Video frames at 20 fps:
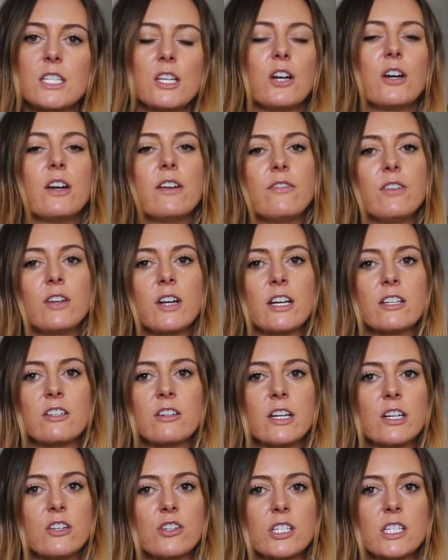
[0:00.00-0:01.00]
So if you guys
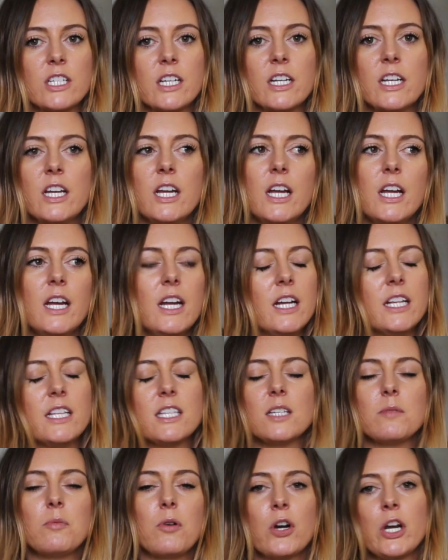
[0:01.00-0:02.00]
are interested in
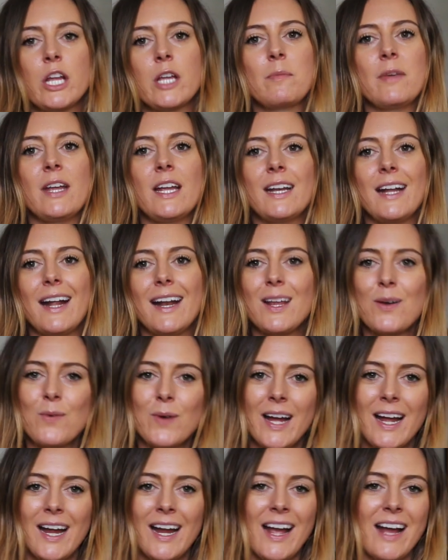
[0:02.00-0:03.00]
supporting me in any
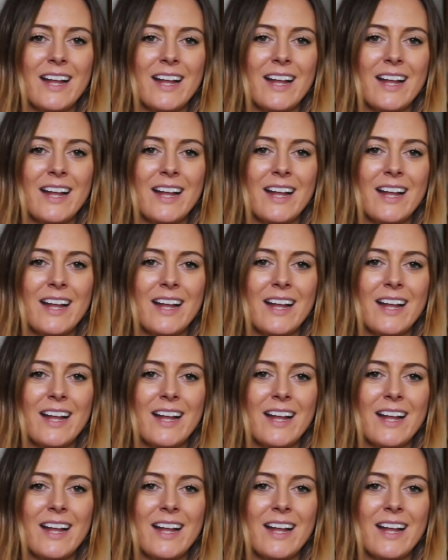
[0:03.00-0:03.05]
way